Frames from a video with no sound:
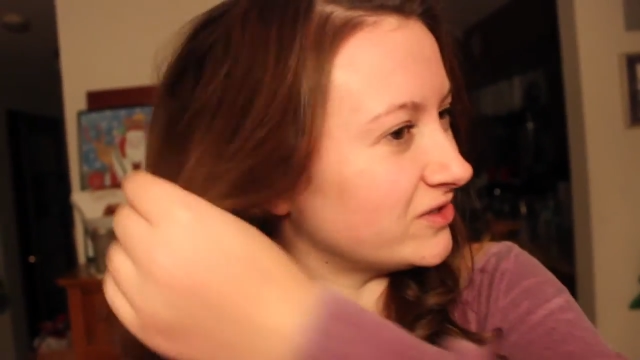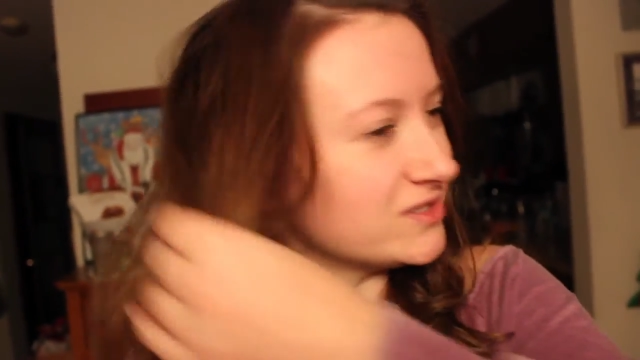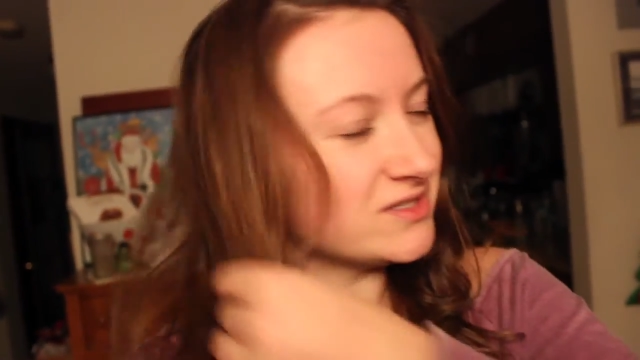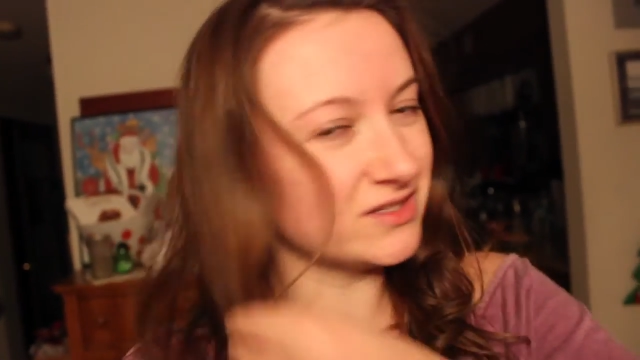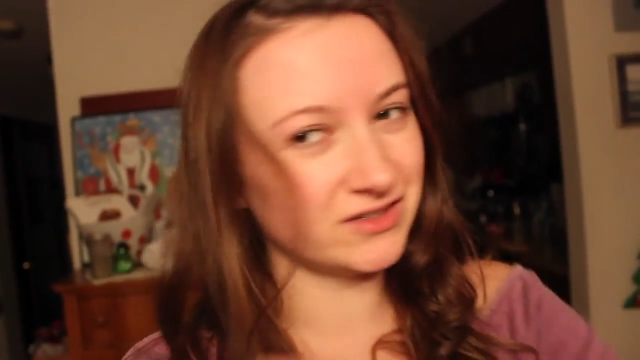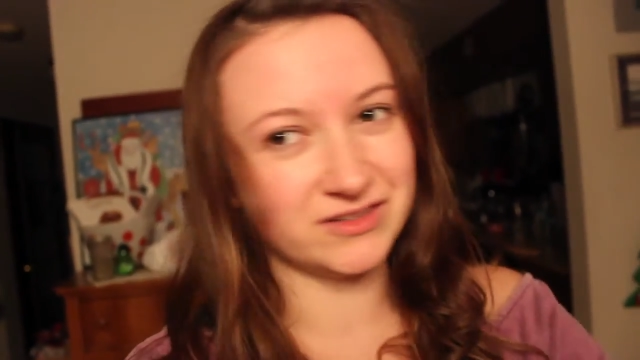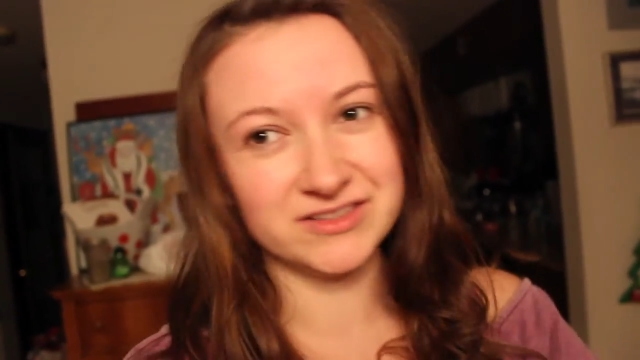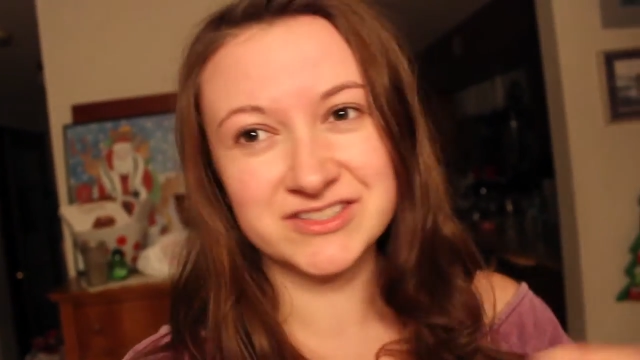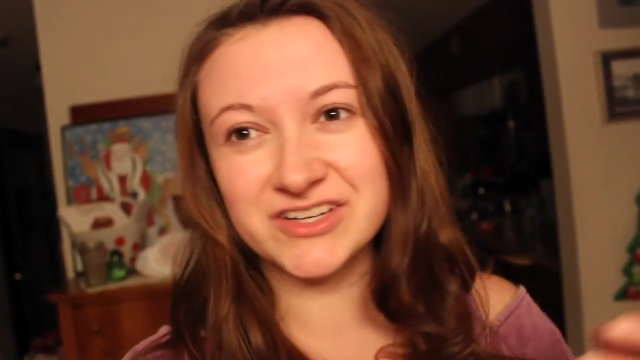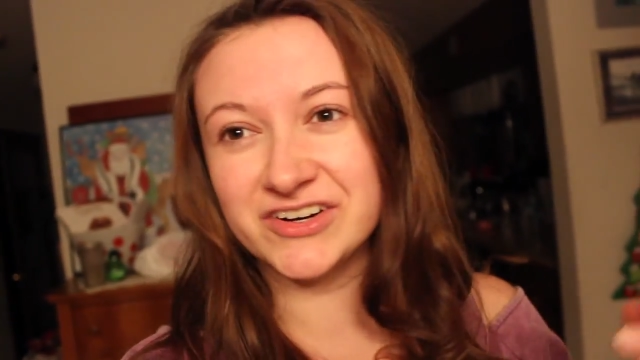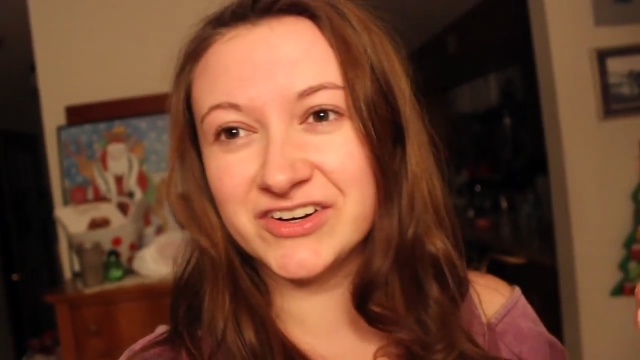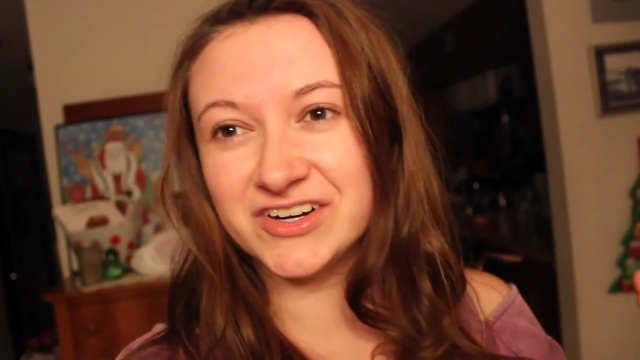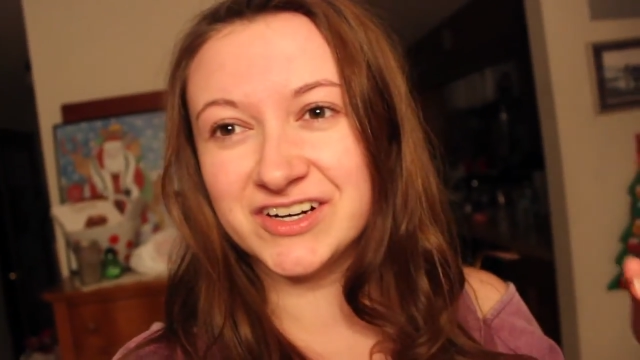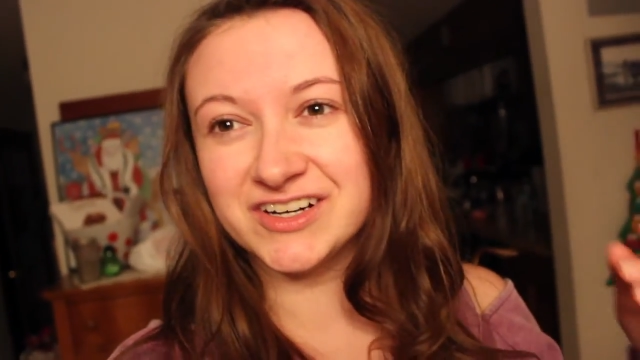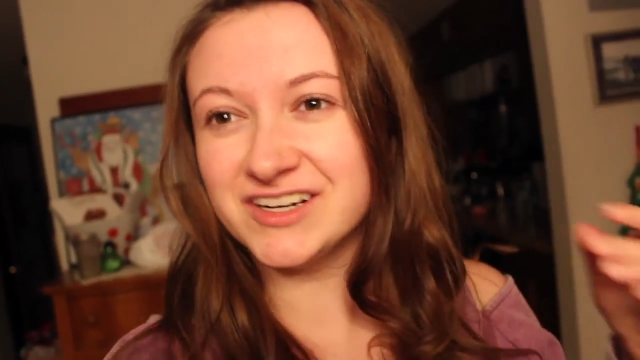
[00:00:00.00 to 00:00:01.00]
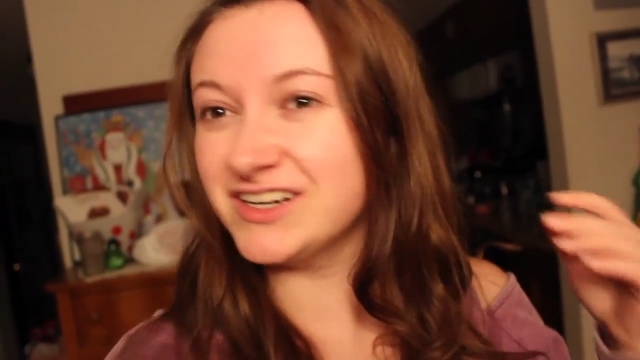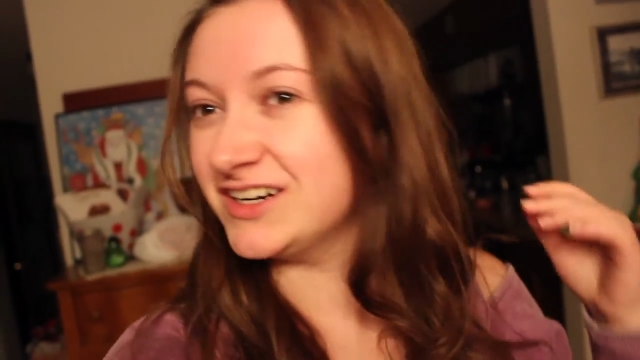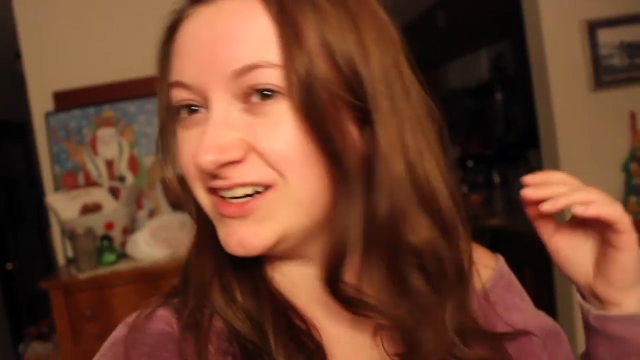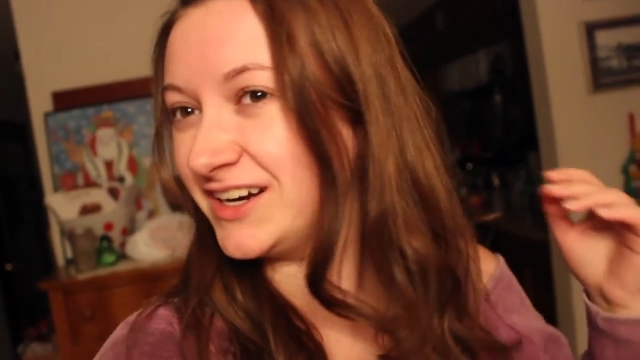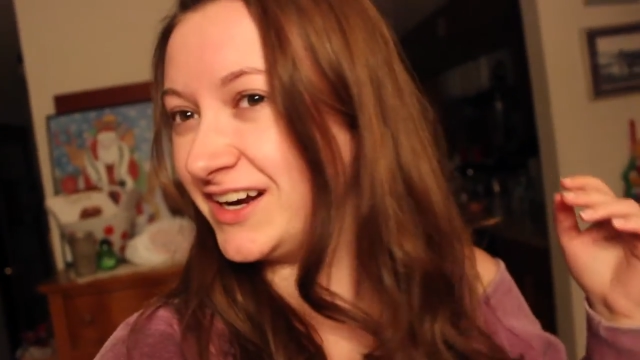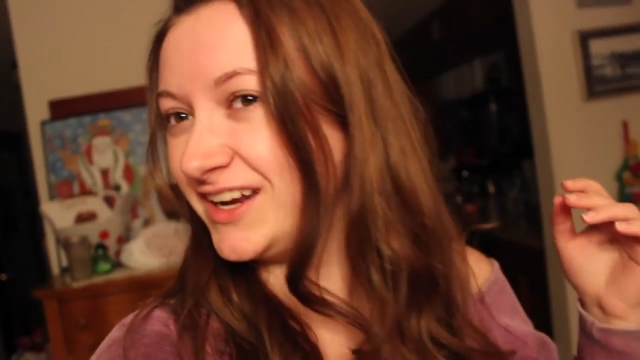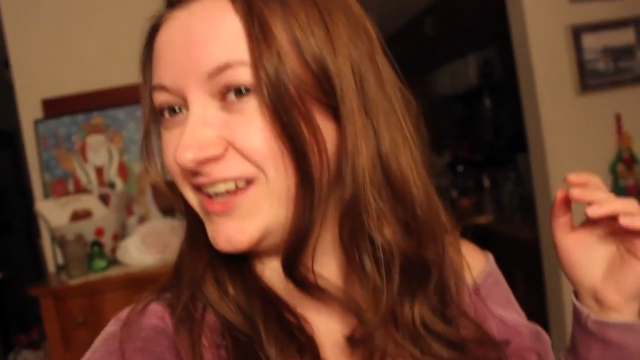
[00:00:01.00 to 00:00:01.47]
it's a little darker